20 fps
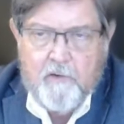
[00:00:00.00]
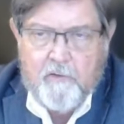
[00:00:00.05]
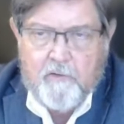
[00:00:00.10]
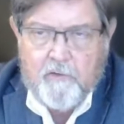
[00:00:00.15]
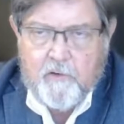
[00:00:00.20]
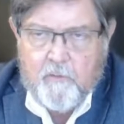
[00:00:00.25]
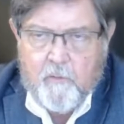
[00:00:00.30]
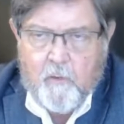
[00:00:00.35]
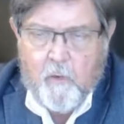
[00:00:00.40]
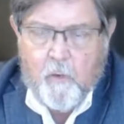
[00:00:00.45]

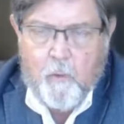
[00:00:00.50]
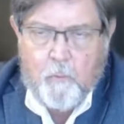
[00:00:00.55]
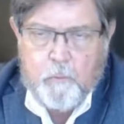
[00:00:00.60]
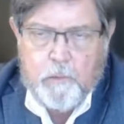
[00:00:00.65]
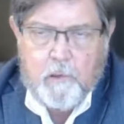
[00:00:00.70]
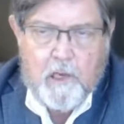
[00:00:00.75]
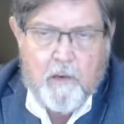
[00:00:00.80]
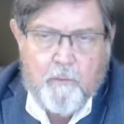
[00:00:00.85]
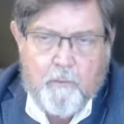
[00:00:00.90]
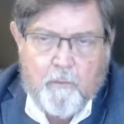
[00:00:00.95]
This
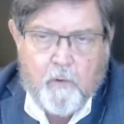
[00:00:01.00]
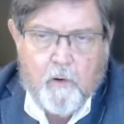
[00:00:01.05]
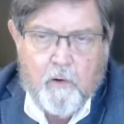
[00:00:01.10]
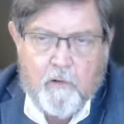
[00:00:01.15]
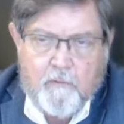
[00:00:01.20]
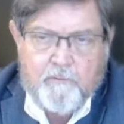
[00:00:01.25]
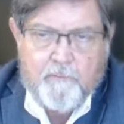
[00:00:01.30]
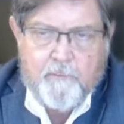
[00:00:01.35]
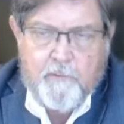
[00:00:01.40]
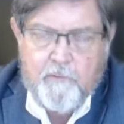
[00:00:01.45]
whole
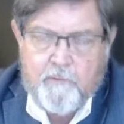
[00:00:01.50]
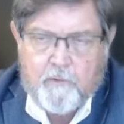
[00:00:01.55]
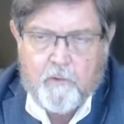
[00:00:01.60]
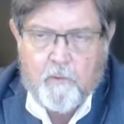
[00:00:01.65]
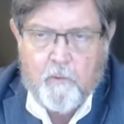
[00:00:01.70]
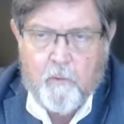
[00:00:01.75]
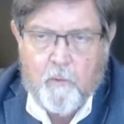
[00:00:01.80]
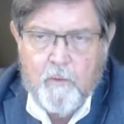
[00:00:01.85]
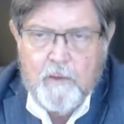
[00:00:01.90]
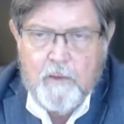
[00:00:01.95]
plethora of
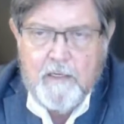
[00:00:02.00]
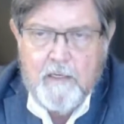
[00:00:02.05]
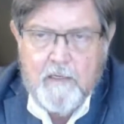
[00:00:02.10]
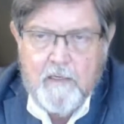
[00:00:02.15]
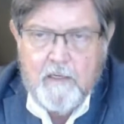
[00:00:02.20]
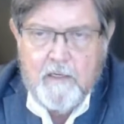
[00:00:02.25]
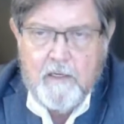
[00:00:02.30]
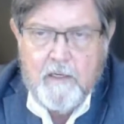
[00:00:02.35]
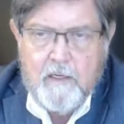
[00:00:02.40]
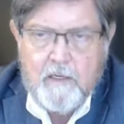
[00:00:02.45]
physical
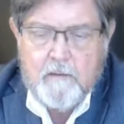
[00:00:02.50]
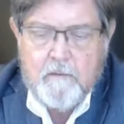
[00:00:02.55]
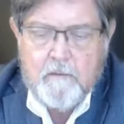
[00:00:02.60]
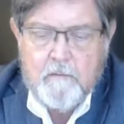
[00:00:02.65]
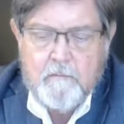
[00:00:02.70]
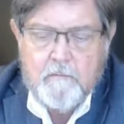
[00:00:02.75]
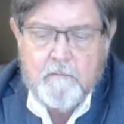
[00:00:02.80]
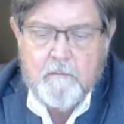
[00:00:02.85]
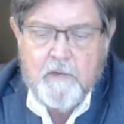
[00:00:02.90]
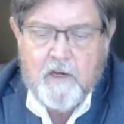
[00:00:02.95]

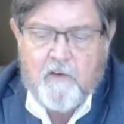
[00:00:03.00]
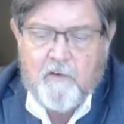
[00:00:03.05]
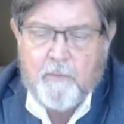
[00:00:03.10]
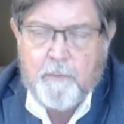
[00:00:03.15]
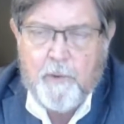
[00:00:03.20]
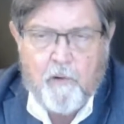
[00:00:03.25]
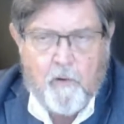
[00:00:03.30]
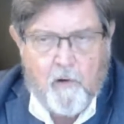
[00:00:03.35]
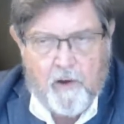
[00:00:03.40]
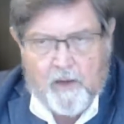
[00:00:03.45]

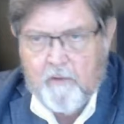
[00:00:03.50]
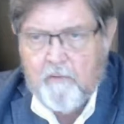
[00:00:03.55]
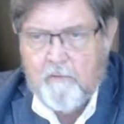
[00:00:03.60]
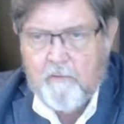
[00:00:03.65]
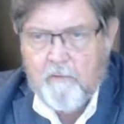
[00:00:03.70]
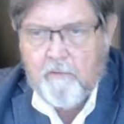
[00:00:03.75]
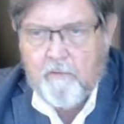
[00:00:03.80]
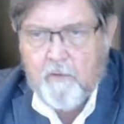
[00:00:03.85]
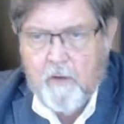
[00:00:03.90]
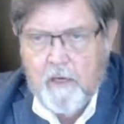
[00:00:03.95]

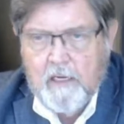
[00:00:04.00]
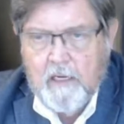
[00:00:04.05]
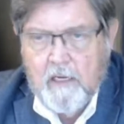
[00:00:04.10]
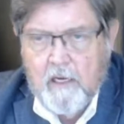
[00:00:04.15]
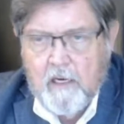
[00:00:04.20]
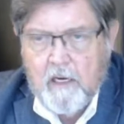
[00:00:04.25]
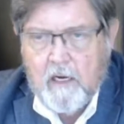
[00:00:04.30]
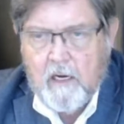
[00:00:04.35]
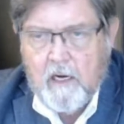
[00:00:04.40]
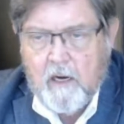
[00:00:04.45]
experiences
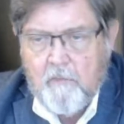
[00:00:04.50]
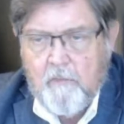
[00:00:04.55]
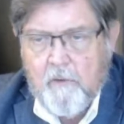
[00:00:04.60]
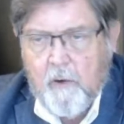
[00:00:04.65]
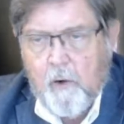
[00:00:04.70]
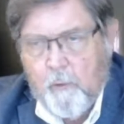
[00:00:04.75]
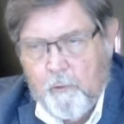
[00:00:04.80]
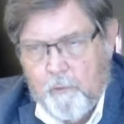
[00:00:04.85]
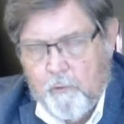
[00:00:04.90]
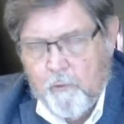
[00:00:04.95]
that
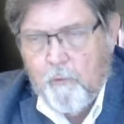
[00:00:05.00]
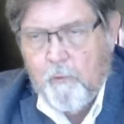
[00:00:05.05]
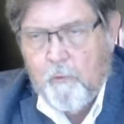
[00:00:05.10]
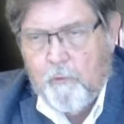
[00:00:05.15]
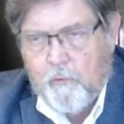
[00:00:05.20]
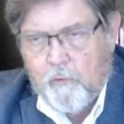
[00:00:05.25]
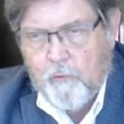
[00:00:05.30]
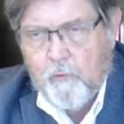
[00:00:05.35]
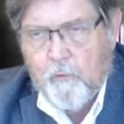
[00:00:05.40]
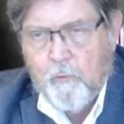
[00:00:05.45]
are due
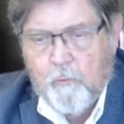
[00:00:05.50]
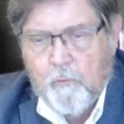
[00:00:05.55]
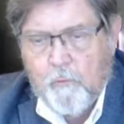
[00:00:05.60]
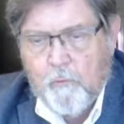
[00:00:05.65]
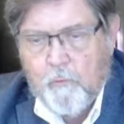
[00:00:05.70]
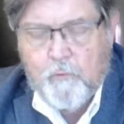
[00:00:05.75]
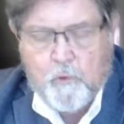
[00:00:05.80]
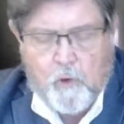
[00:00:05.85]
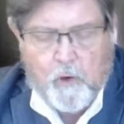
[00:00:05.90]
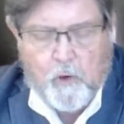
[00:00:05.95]
to
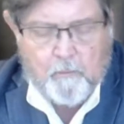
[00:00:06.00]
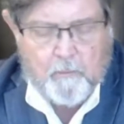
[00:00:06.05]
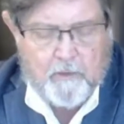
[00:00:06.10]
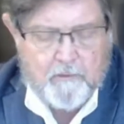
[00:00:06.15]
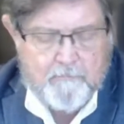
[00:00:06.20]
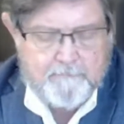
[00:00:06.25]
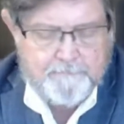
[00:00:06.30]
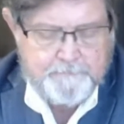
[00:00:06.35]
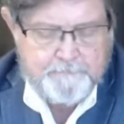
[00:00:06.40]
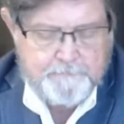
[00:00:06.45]

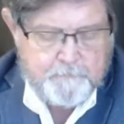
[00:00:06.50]
trauma.